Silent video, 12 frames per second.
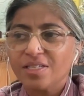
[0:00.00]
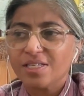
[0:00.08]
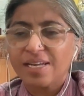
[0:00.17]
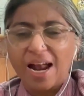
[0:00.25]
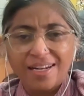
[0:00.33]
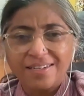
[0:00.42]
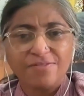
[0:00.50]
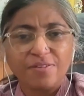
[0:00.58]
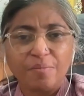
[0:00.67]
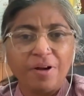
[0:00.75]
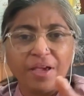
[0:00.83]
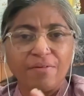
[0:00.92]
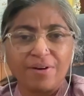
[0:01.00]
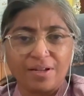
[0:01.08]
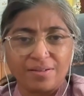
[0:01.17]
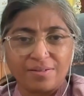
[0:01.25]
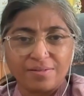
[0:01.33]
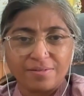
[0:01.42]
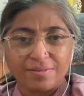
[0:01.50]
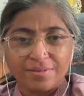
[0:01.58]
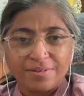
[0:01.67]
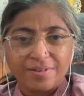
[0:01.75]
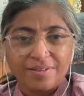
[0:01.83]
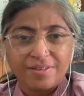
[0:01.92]
it started from day one.
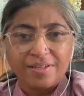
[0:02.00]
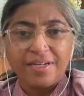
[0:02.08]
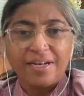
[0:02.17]
The